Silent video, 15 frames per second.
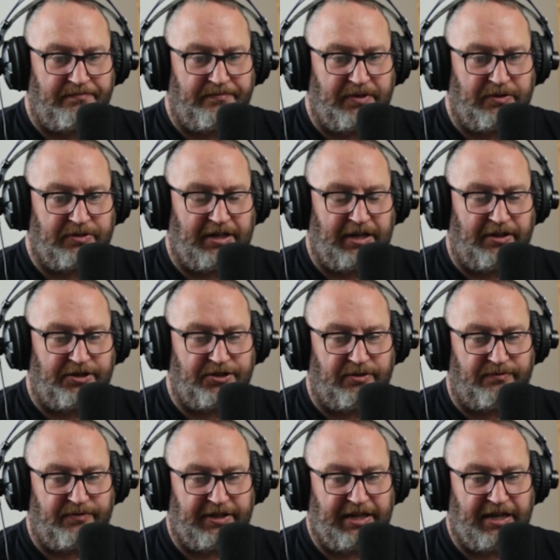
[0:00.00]
I was getting stuff
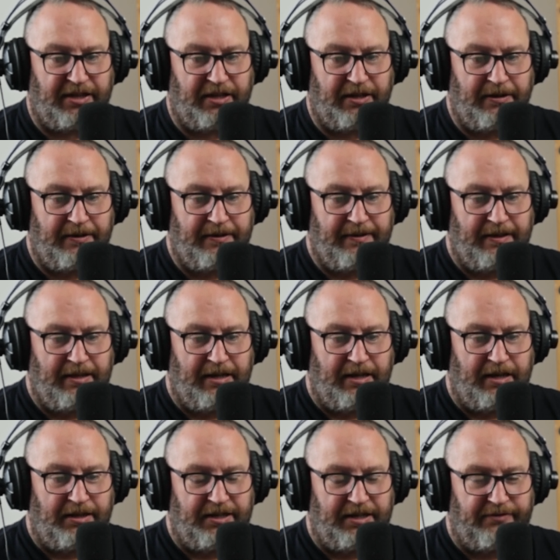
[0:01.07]
together. And then I